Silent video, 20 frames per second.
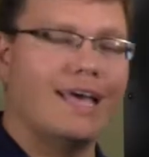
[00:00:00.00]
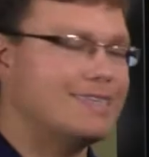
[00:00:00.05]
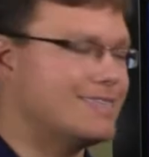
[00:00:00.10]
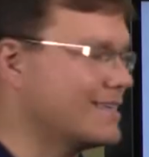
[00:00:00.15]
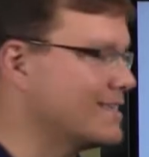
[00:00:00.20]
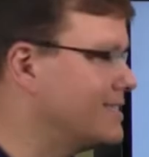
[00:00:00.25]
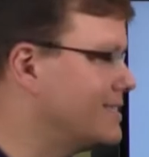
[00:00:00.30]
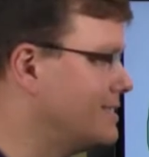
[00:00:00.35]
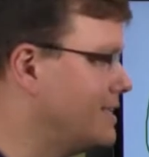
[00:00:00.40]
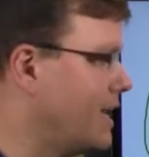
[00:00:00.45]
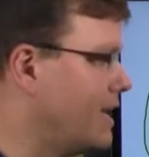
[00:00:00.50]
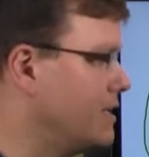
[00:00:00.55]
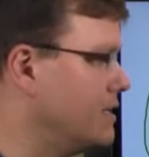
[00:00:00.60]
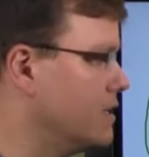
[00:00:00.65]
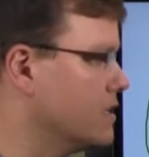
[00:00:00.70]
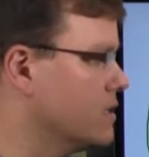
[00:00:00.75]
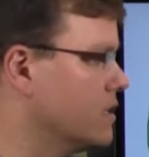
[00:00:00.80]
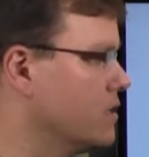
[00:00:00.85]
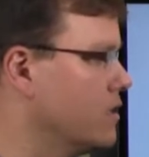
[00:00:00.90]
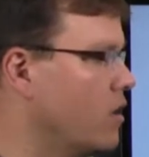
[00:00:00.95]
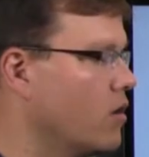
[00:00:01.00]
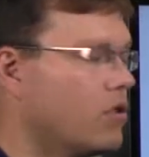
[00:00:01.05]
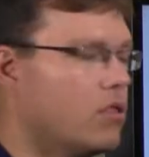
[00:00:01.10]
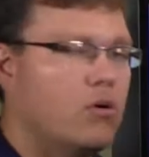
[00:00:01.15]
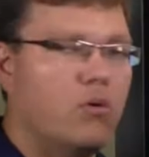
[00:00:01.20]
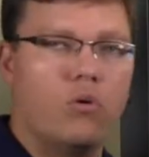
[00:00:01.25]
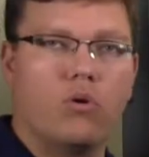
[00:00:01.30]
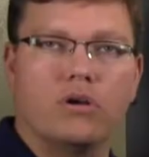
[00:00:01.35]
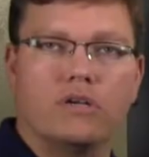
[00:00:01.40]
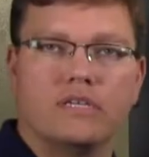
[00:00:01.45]
as extending the
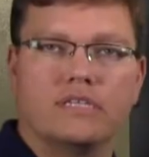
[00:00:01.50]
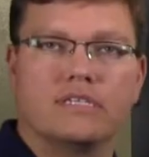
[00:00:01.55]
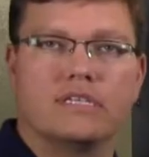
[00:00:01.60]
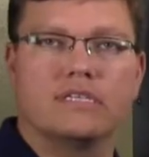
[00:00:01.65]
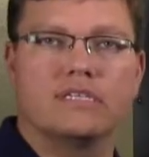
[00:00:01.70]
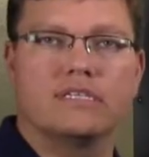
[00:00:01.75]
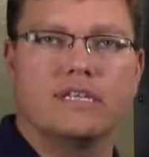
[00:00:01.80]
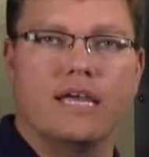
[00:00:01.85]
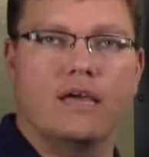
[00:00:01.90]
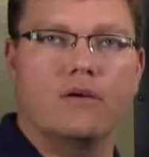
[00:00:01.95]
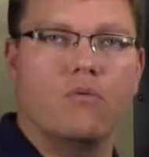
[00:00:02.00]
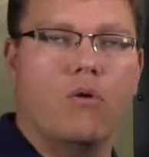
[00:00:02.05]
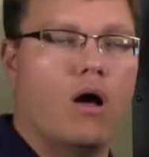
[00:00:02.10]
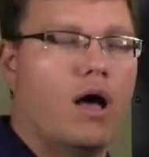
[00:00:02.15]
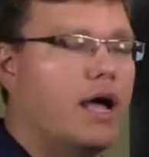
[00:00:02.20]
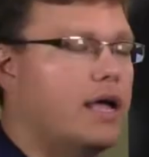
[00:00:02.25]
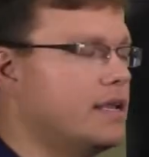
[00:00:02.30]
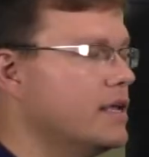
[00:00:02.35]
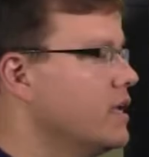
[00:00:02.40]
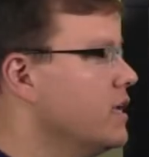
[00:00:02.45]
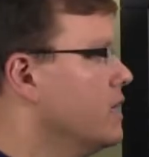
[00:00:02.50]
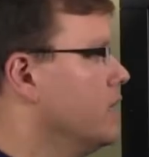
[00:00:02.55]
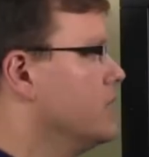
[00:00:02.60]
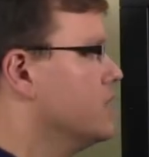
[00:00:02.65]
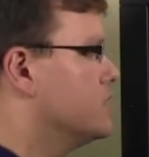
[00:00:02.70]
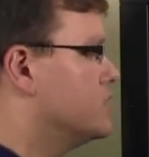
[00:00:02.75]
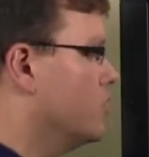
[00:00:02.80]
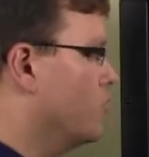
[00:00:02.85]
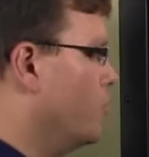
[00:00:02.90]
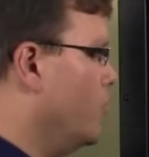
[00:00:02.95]
local ordinances statewide.
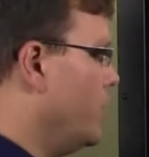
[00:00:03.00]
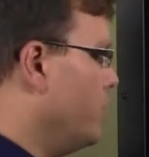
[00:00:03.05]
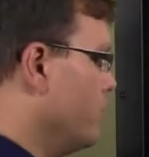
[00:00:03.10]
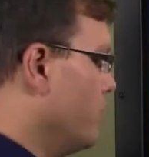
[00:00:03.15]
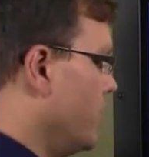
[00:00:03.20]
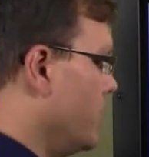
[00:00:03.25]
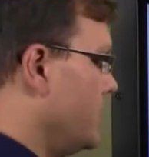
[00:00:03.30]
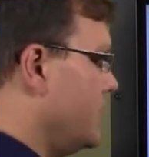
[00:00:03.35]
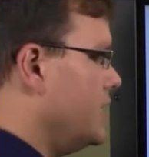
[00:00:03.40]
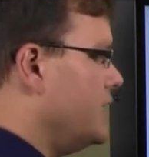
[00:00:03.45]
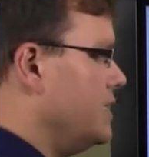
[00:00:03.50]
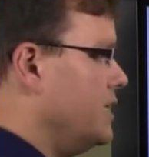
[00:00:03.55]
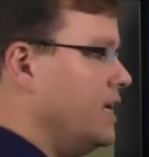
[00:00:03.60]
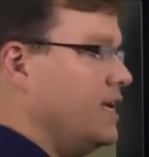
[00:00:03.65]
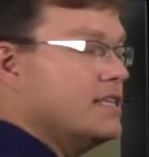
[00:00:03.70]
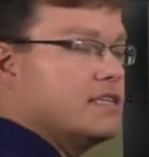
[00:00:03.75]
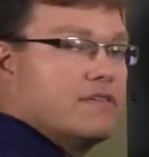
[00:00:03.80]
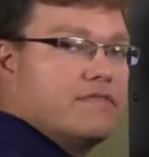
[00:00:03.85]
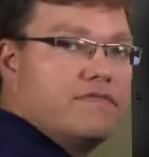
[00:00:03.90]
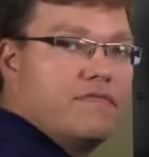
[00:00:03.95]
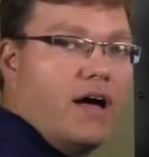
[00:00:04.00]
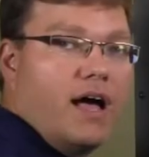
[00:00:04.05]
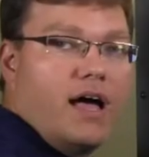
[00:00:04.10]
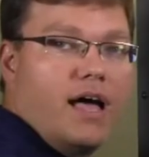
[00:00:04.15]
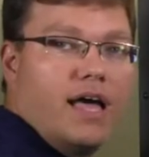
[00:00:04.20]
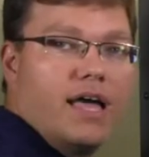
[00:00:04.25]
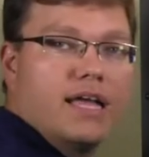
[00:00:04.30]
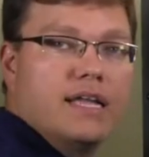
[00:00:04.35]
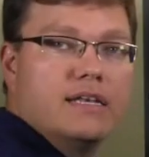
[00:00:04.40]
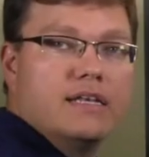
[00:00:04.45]
So we really need to
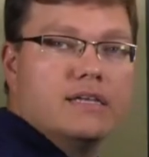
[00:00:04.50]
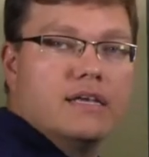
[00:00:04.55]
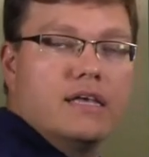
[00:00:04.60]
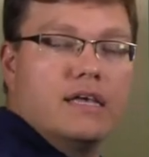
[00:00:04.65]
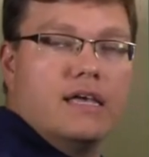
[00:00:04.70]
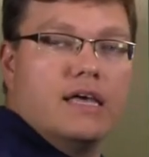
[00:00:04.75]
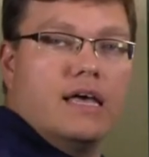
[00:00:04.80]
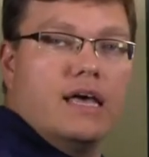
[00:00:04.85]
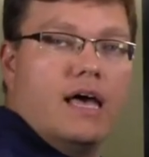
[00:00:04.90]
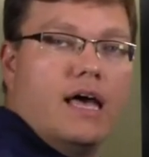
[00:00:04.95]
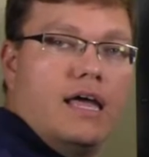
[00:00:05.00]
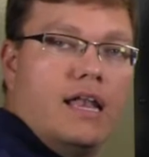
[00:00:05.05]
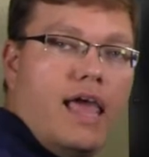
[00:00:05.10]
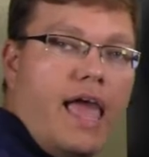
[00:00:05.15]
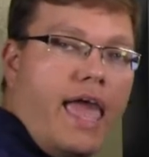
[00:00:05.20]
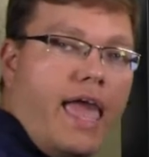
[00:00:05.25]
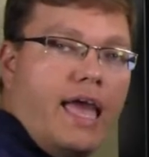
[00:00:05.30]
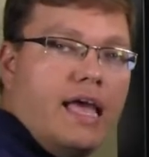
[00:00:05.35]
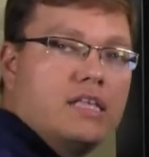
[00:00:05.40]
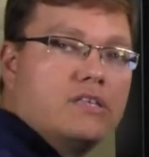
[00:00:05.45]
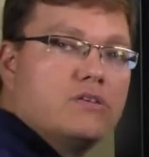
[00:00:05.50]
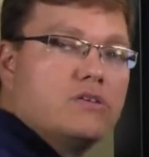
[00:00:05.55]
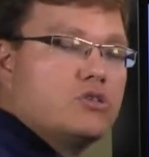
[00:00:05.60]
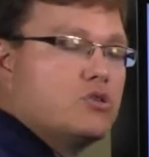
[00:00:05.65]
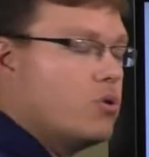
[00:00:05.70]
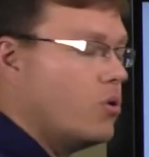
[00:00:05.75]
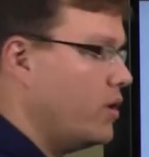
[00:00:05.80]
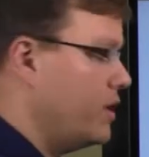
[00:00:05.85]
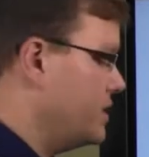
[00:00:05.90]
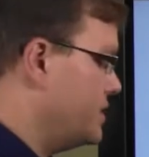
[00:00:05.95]
find an answer
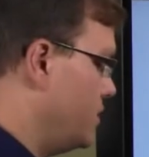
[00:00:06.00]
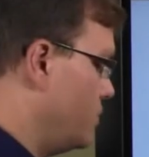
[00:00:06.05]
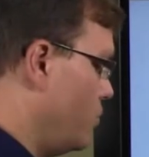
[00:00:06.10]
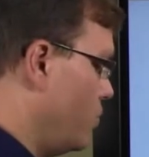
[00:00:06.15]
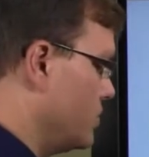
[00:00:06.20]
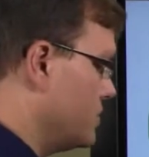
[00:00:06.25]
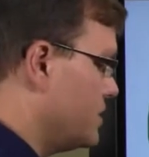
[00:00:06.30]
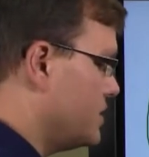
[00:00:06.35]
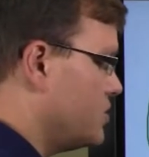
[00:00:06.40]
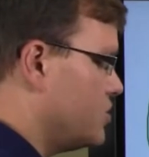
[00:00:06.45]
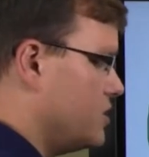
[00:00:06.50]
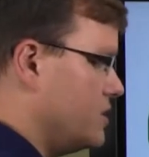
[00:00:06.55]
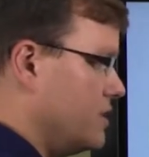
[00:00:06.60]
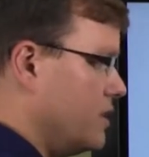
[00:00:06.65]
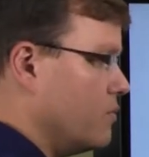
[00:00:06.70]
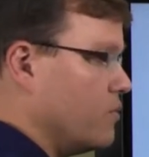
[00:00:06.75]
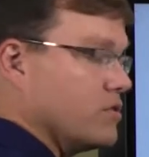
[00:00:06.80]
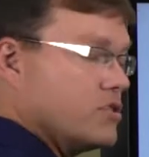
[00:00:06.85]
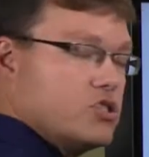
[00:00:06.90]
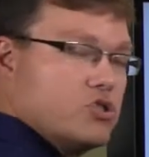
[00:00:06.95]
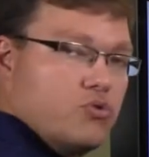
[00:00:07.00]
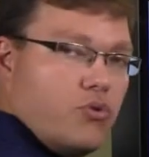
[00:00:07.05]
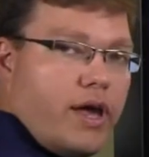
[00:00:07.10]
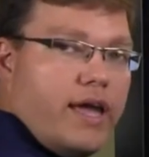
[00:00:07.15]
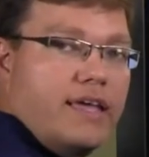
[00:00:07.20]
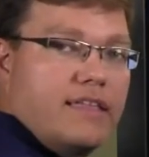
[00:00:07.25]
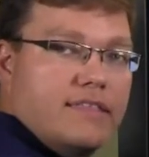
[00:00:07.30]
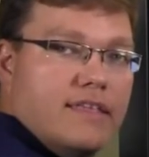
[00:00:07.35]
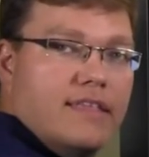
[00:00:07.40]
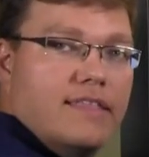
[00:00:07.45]
choice that will
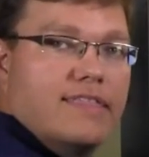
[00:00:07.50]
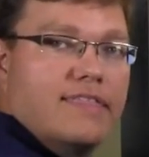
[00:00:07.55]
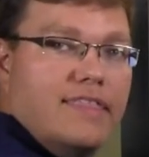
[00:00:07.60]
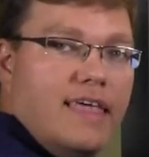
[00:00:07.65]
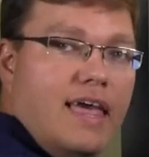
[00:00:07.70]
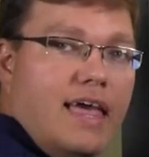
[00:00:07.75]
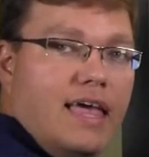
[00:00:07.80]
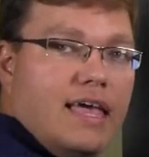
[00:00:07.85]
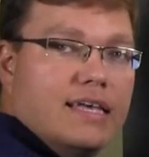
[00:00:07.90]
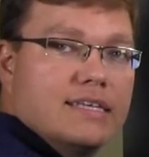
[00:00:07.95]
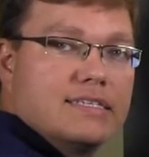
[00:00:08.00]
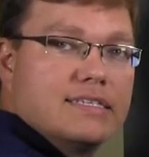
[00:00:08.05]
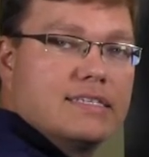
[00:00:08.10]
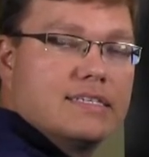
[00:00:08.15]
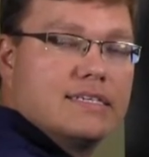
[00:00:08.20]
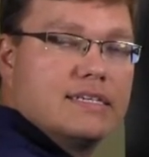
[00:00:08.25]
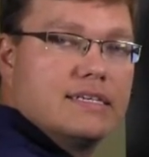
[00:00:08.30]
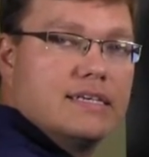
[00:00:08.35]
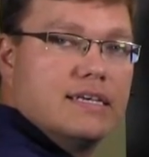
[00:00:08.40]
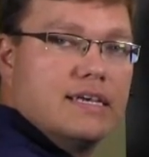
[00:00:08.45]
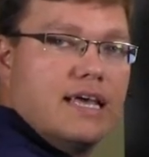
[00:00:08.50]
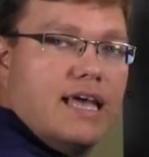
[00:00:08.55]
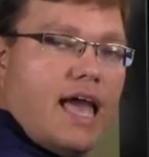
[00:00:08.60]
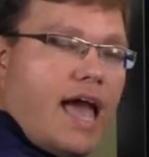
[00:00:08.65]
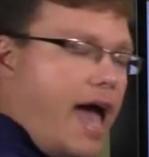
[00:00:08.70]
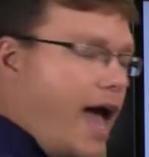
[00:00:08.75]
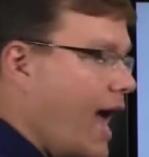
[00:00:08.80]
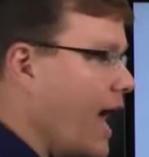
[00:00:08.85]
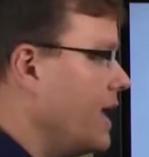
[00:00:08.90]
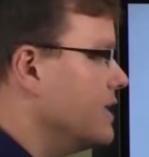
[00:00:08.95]
strengthen this
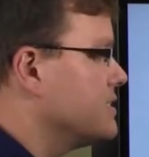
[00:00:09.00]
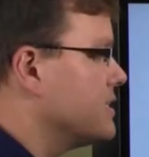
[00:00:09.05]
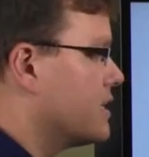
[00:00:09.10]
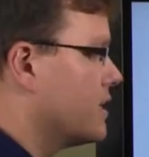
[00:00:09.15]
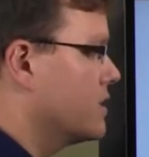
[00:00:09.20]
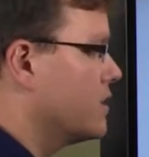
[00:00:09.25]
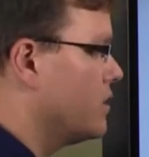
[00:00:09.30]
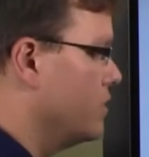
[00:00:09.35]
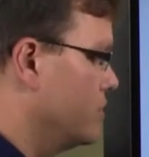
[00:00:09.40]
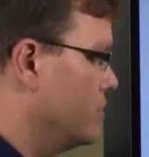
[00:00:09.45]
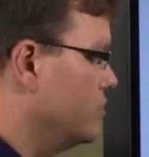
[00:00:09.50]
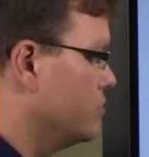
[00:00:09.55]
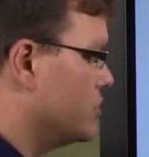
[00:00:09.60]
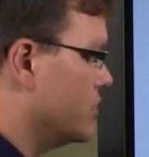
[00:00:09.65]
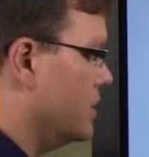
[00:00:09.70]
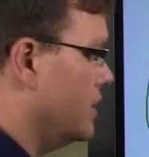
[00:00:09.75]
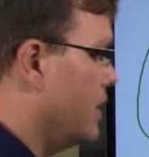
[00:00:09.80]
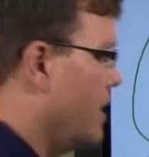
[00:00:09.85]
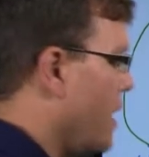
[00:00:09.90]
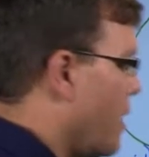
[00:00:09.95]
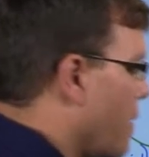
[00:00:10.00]
as a conclusion.